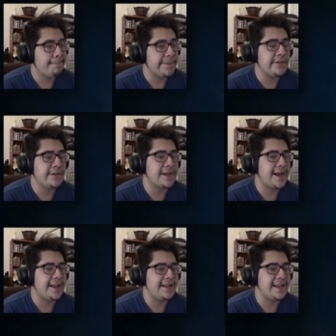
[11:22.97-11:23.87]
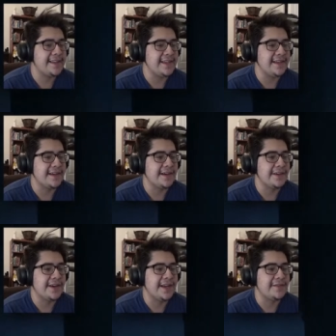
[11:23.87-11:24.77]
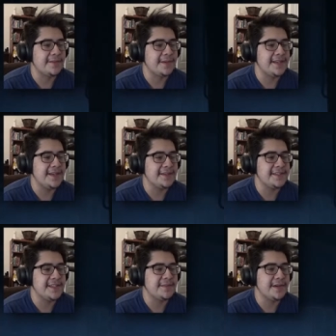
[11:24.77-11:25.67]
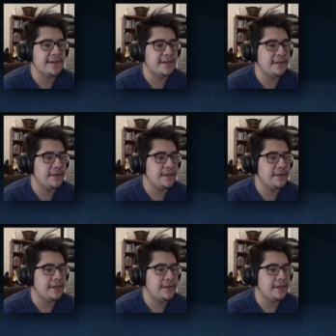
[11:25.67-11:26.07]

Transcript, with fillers: You look kind of like the other kid from the DLC, but...